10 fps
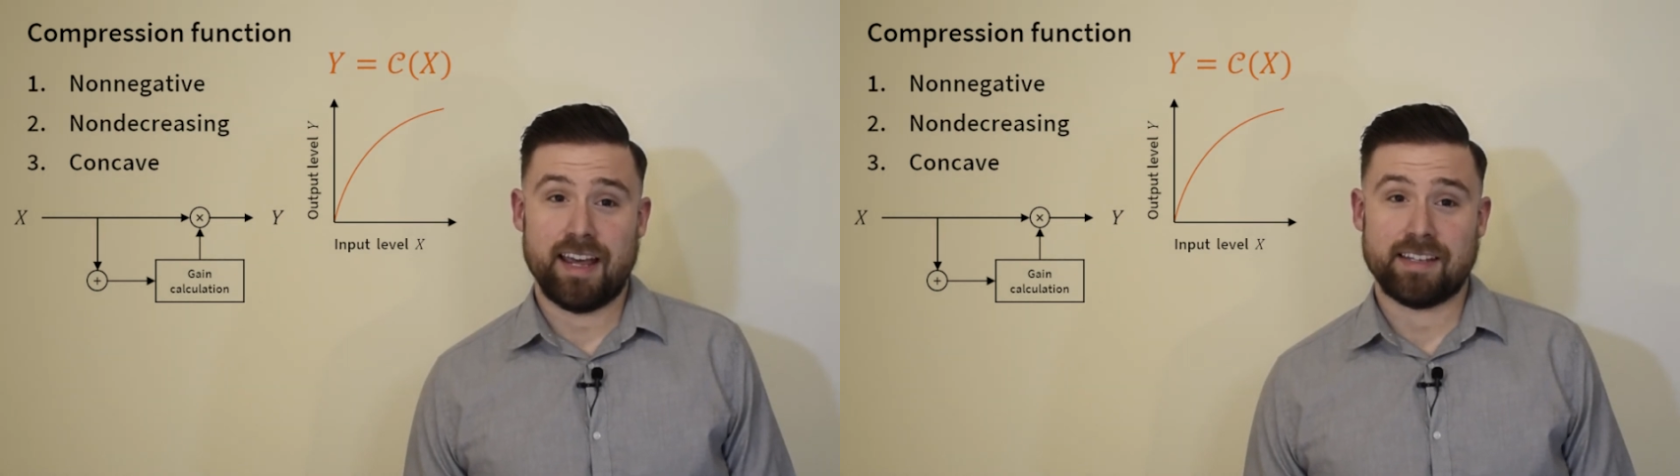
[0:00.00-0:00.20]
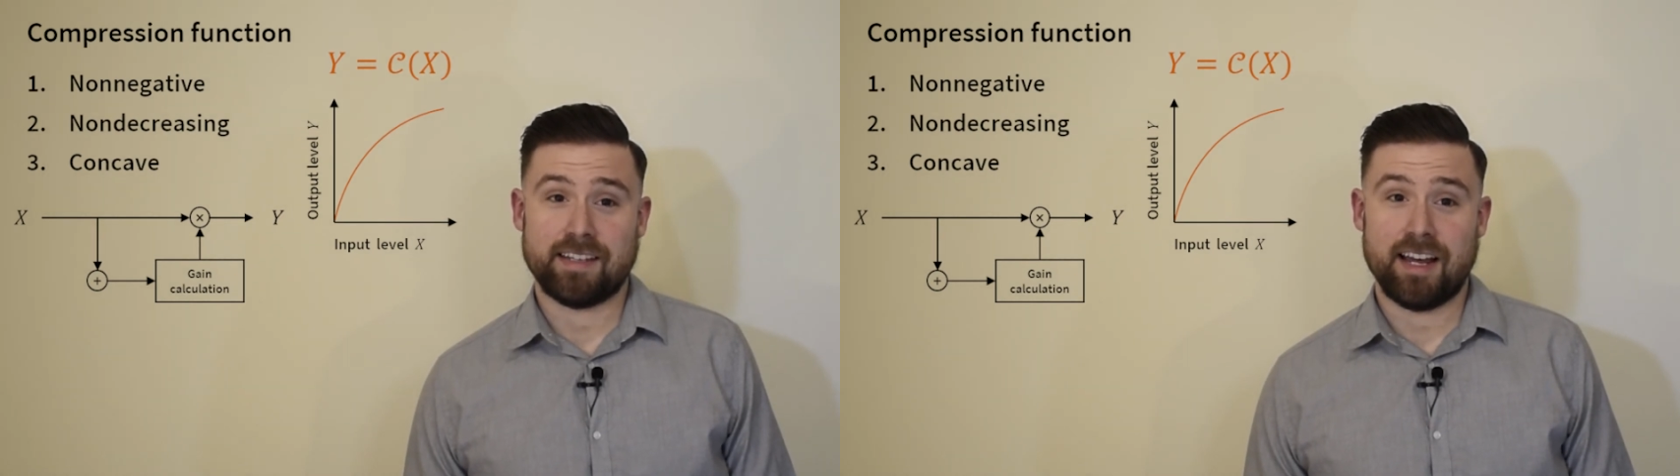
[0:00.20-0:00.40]

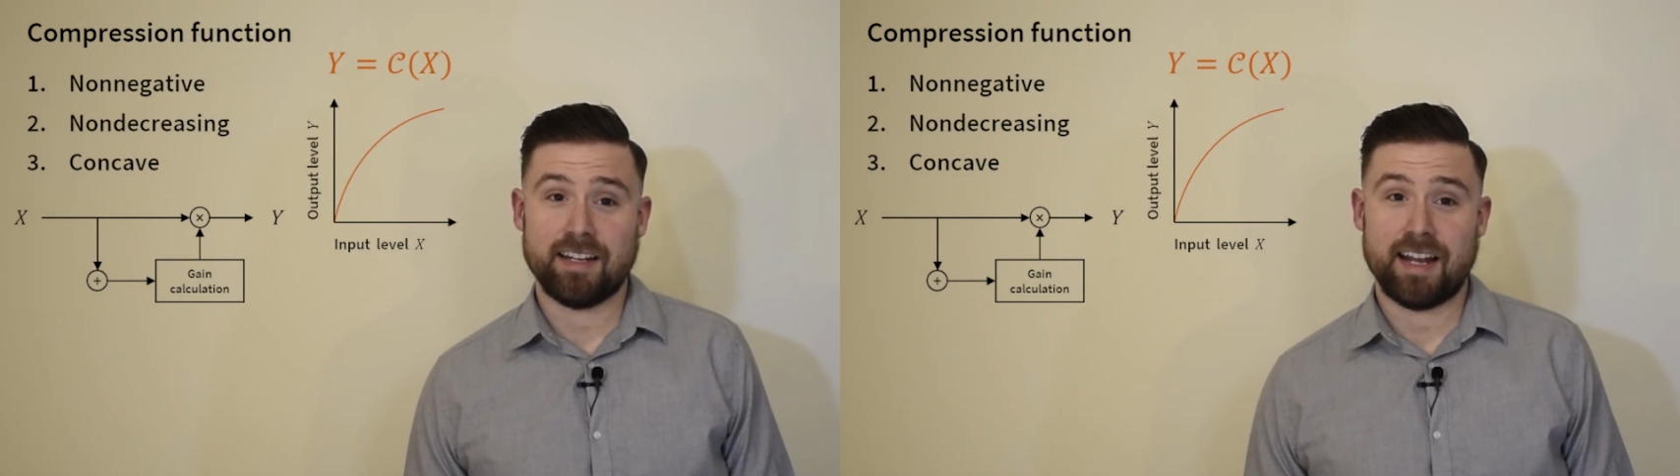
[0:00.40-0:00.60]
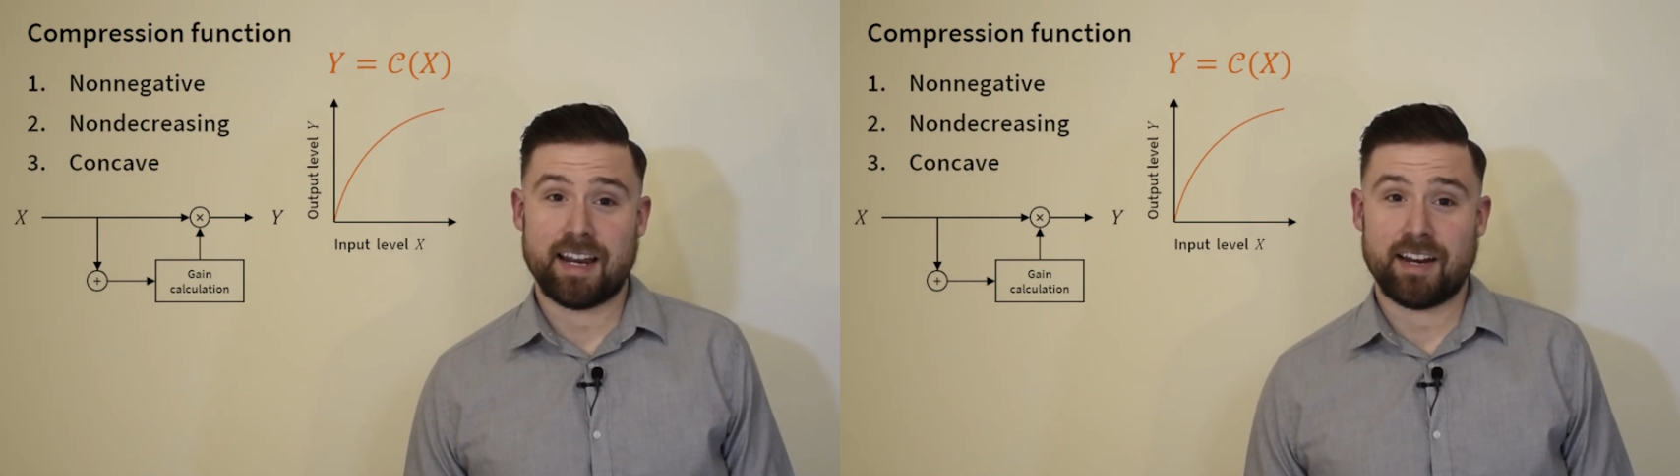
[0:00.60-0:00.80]
has
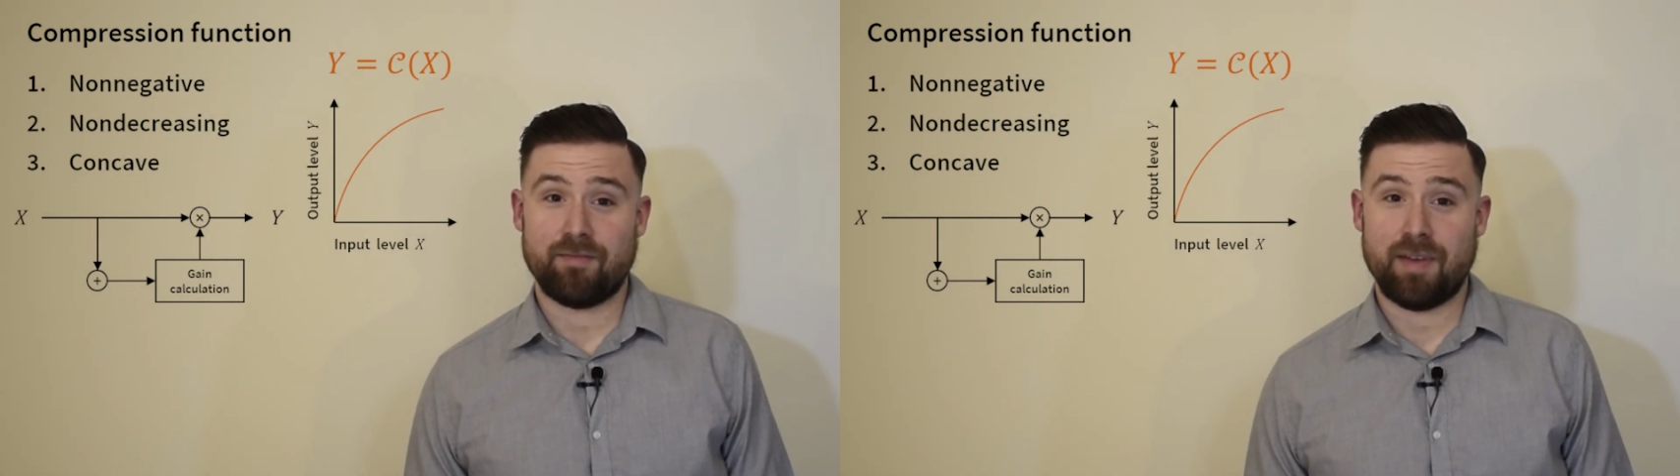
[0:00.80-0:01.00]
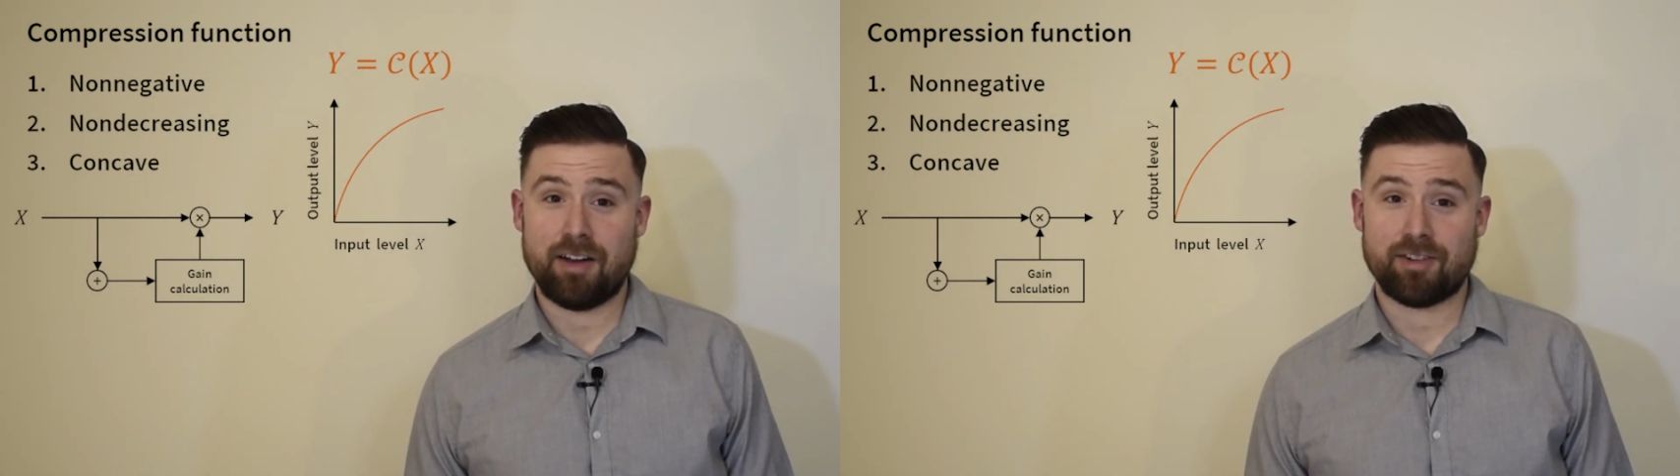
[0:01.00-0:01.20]

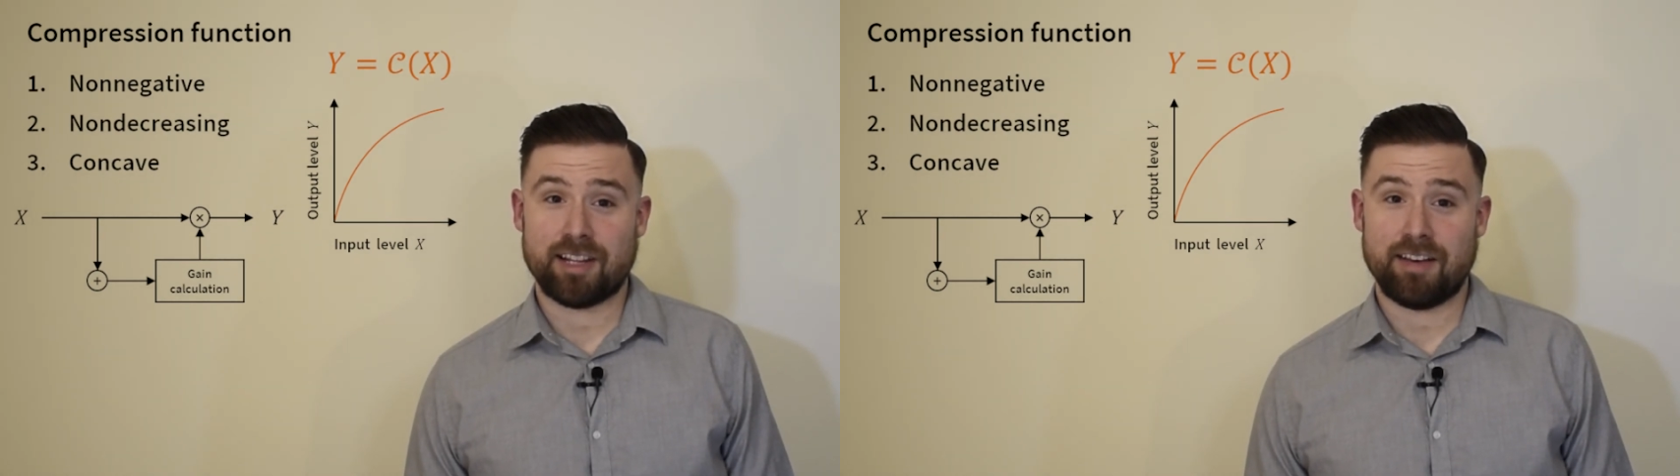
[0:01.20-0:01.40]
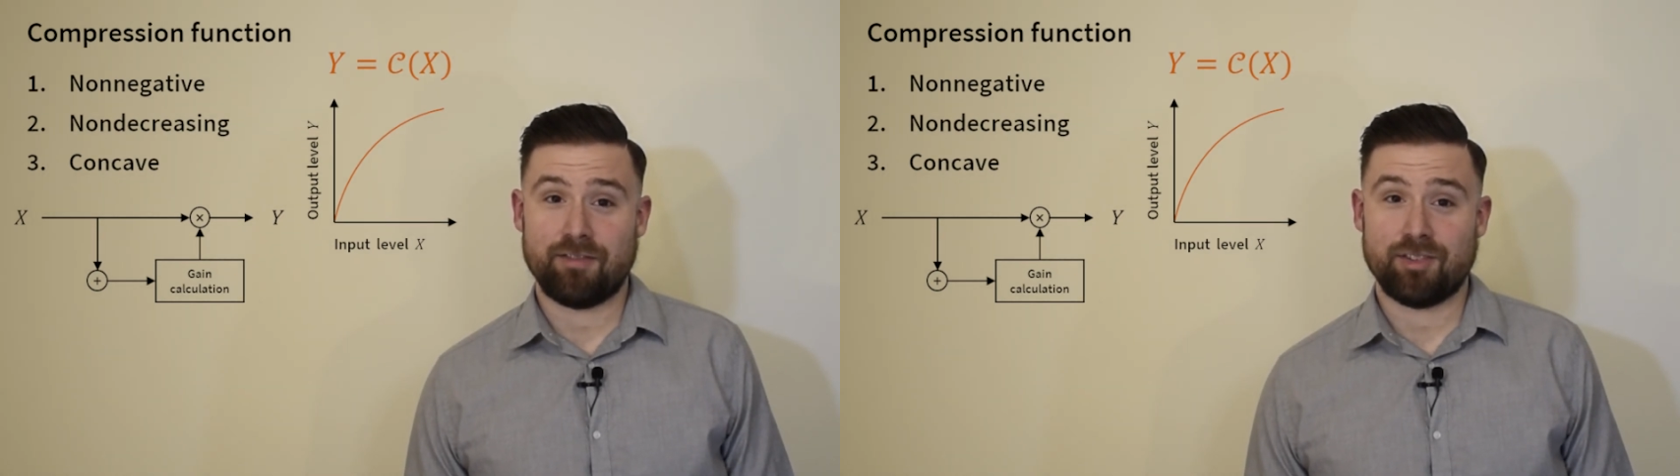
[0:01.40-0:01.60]
non-negative power
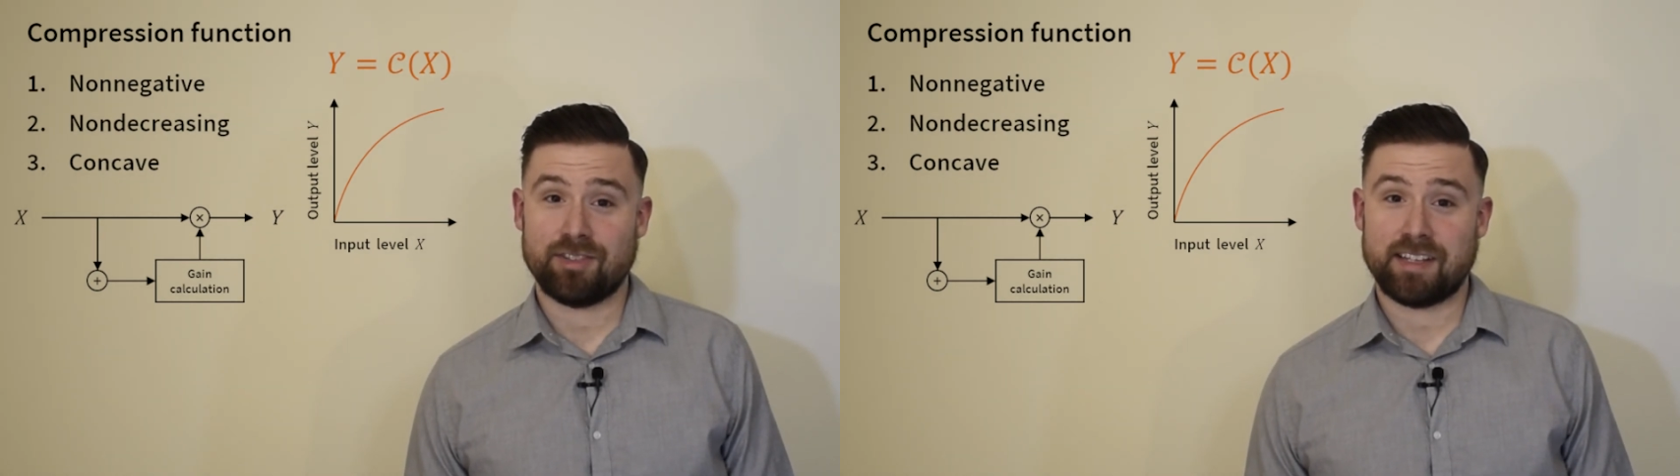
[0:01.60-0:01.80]
levels